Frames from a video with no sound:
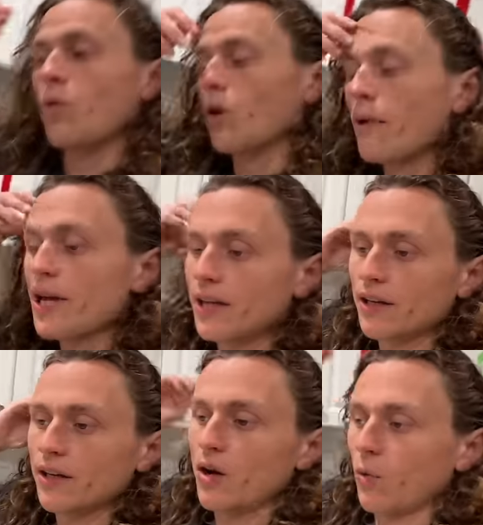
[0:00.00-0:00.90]
we're
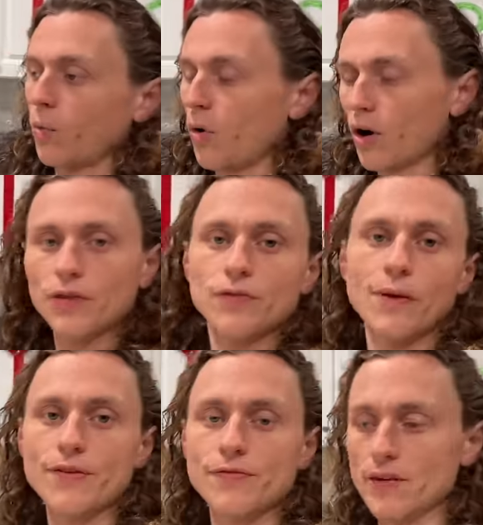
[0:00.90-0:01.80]
making one of
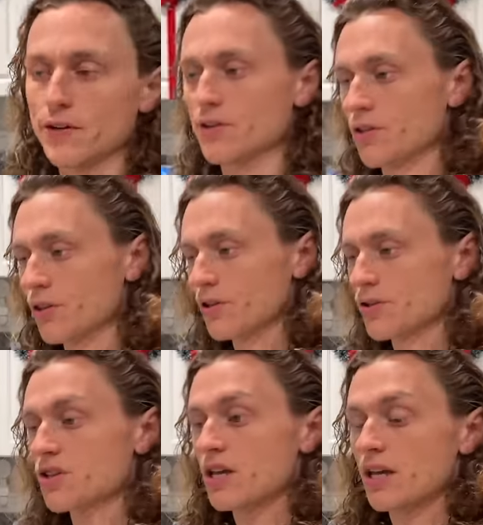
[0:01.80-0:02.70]
my favorite
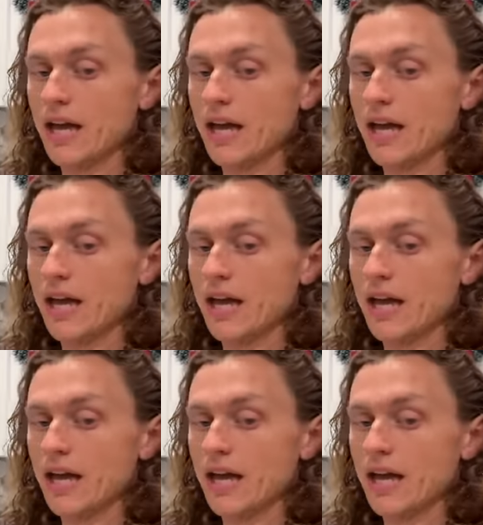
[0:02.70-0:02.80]
desserts,